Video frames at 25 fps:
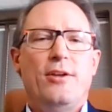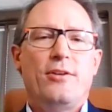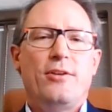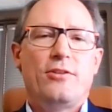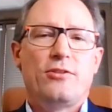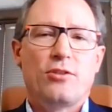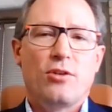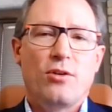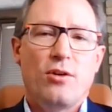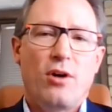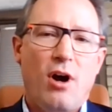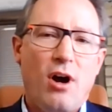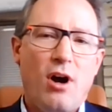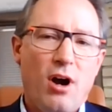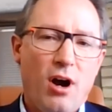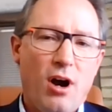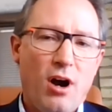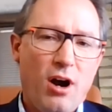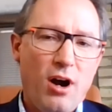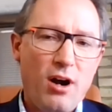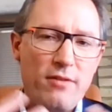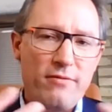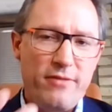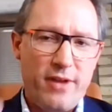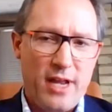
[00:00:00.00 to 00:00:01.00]
So
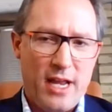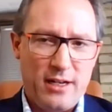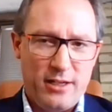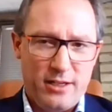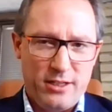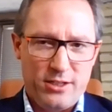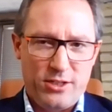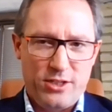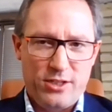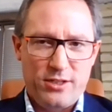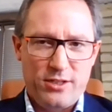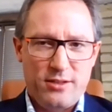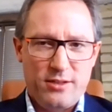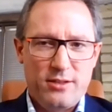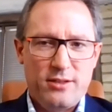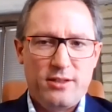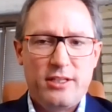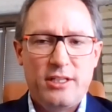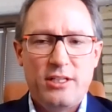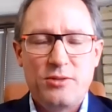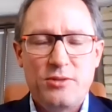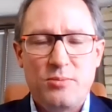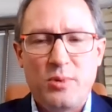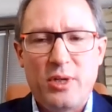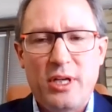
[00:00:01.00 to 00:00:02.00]
our advantage
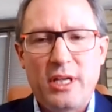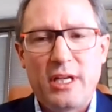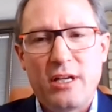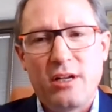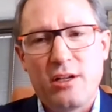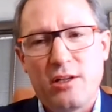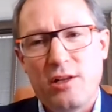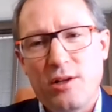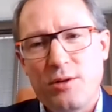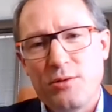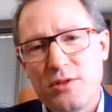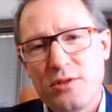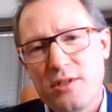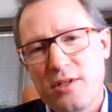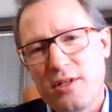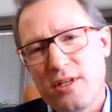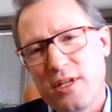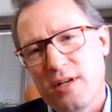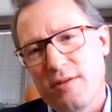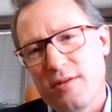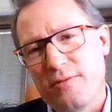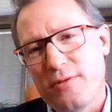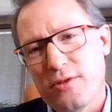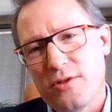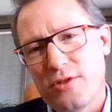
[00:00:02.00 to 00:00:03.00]
is being close to
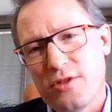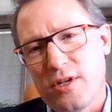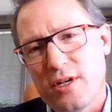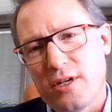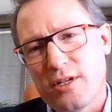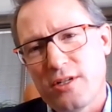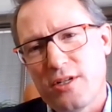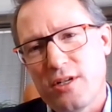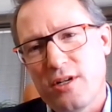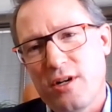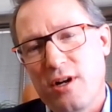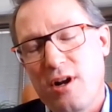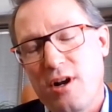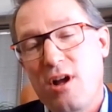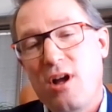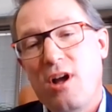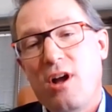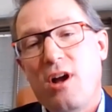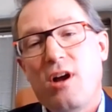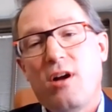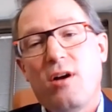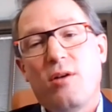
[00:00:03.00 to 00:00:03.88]
the infrastructure.